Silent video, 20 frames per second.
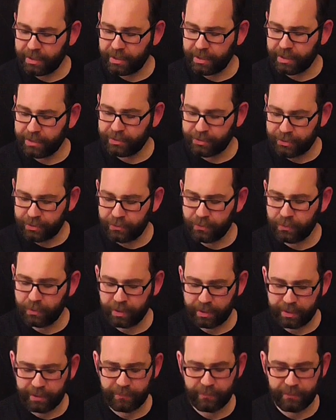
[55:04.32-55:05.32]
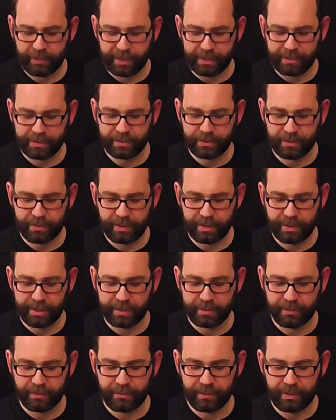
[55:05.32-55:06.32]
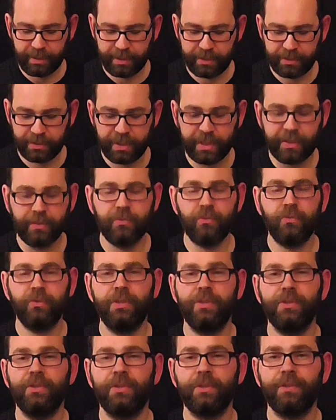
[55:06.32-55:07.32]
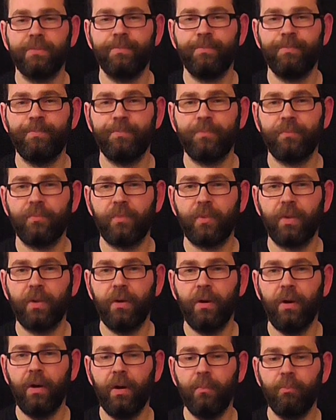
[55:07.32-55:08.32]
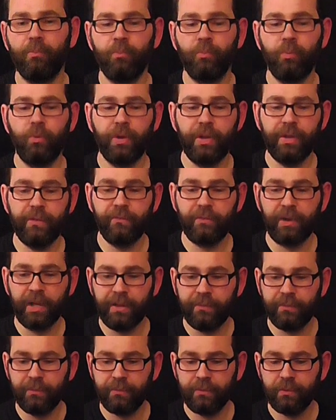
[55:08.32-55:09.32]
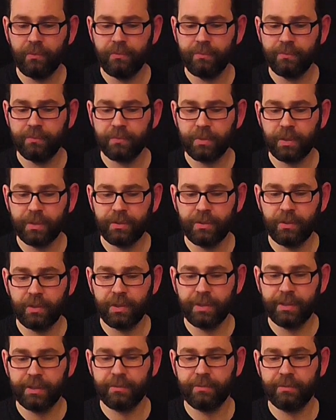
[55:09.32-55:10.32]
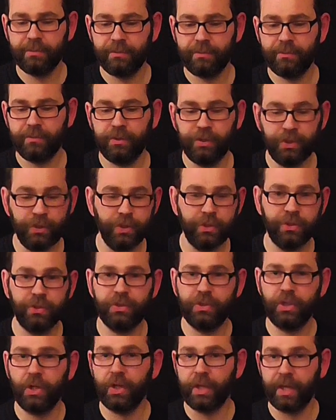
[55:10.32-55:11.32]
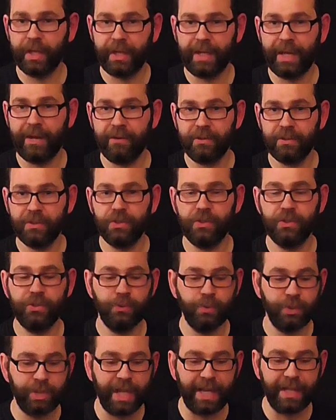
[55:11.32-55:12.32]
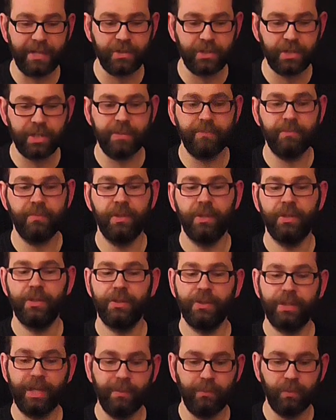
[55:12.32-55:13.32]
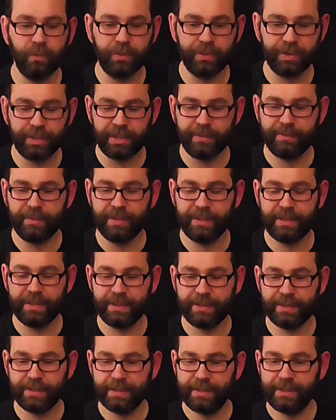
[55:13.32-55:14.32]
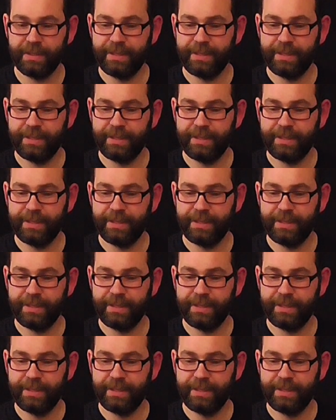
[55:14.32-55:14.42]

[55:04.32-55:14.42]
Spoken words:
I do like the fact that their secondaries are pretty flavourful. I do like that you can target a character, you challenge him, get more CPs.